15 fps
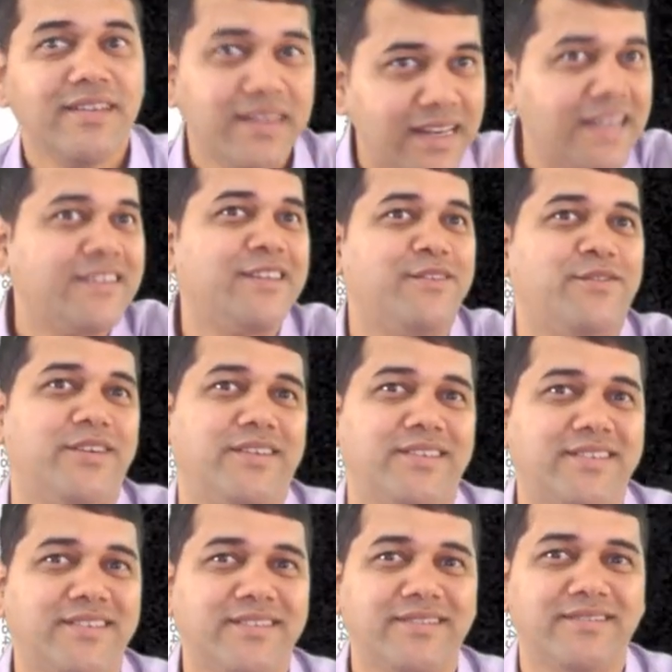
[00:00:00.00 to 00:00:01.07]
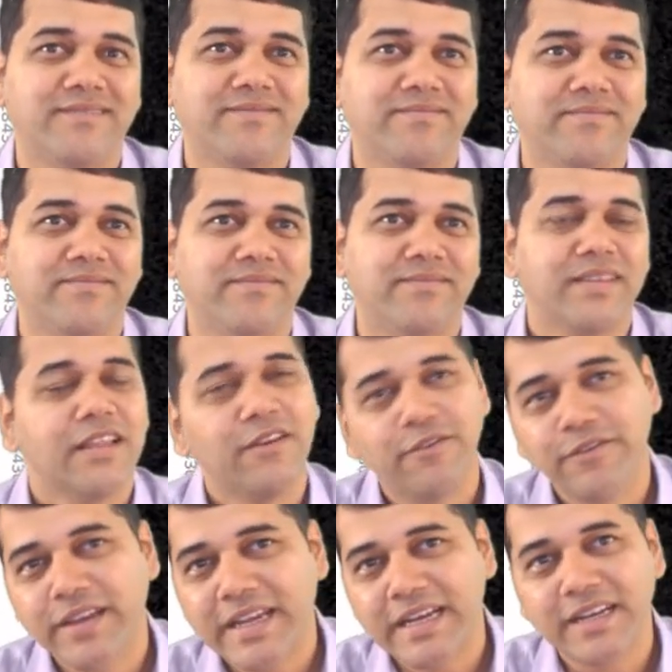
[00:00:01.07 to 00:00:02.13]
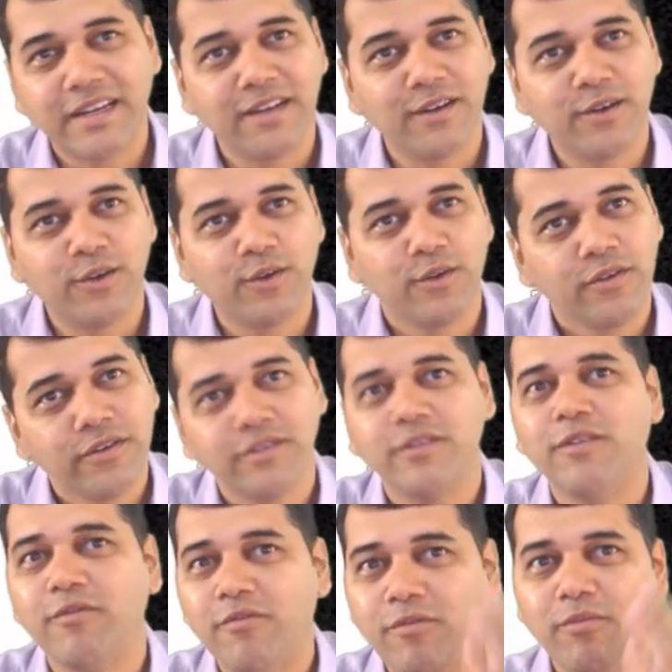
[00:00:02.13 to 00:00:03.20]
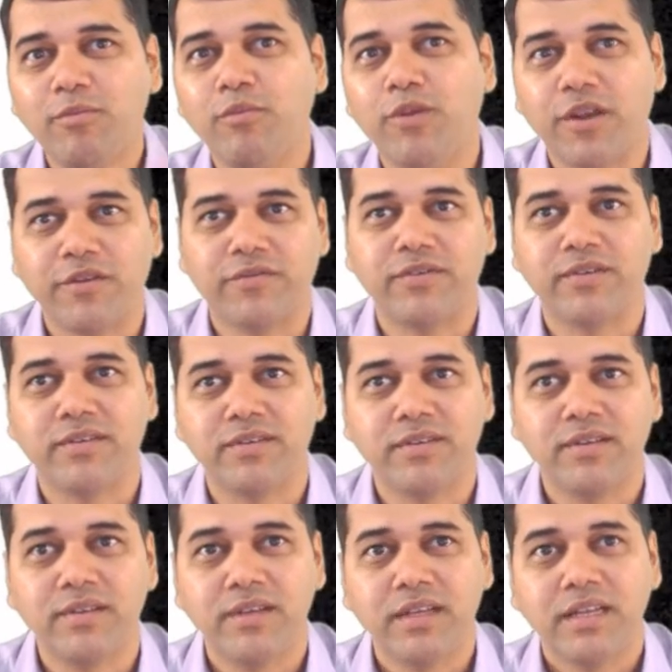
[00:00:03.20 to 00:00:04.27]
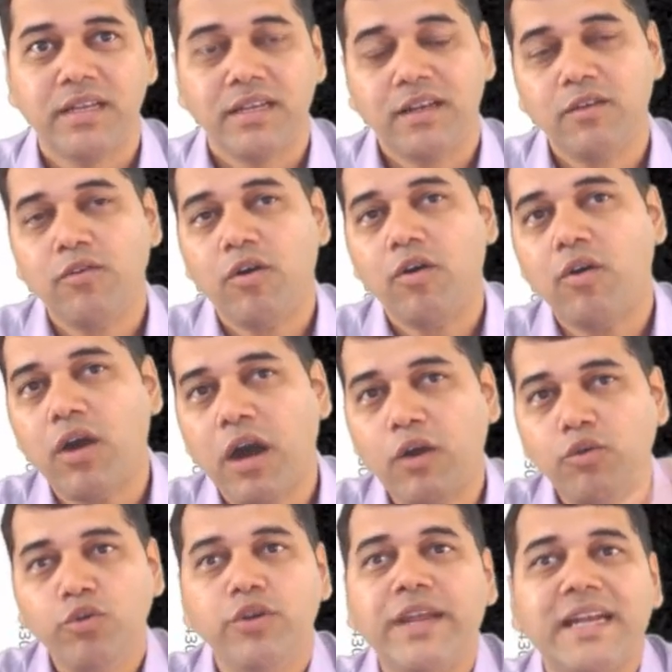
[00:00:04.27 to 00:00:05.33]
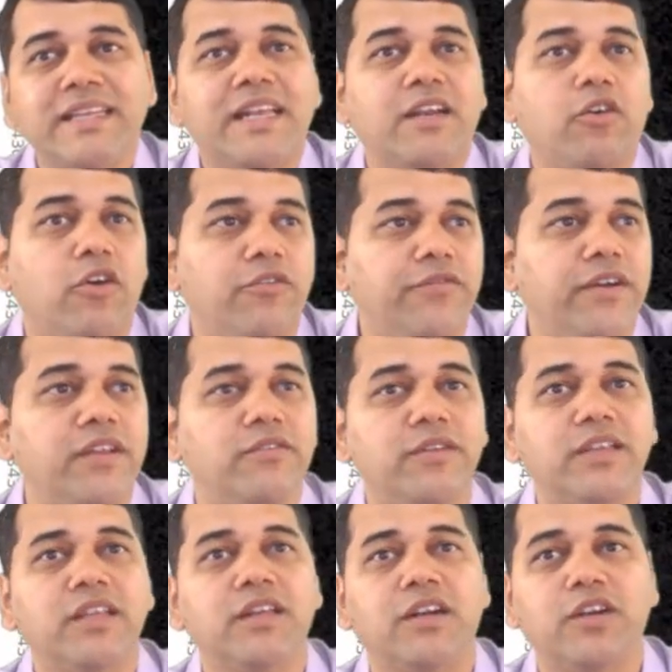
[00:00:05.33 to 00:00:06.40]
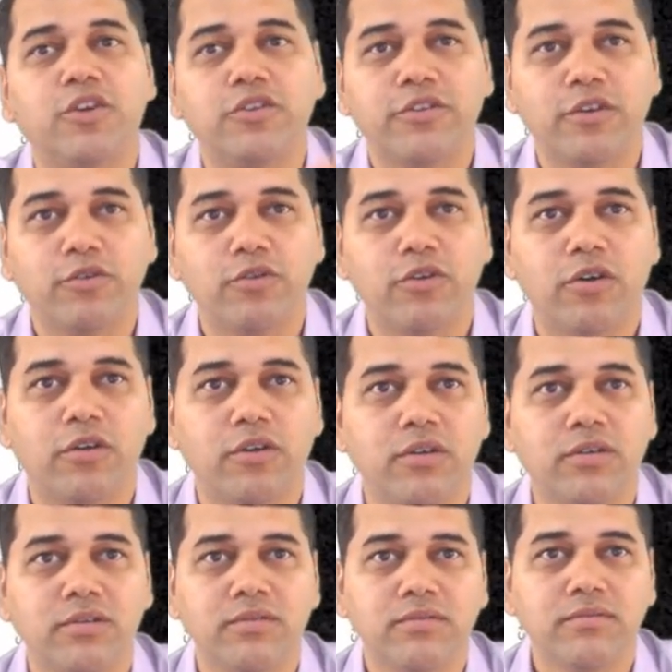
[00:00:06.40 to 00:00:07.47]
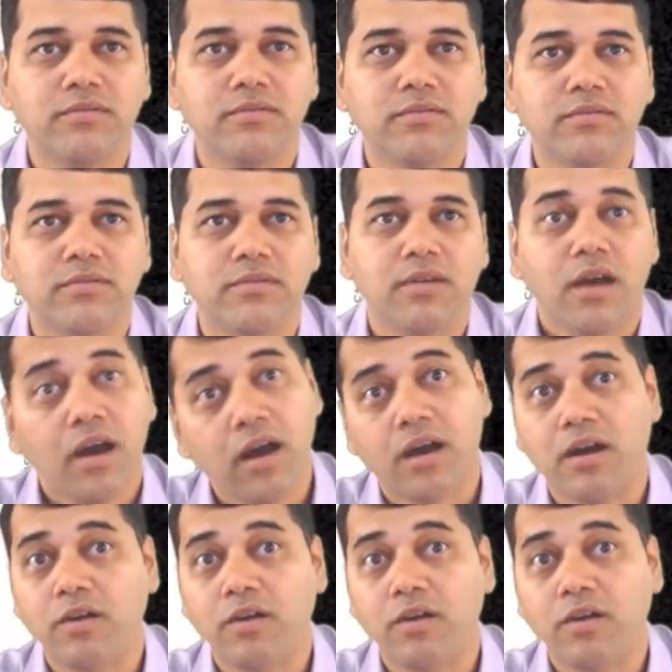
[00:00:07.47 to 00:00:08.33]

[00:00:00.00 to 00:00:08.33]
less efforts. Weak internal controls, more efforts. Now, how do you get that confidence whether the controls are good or not? Huh?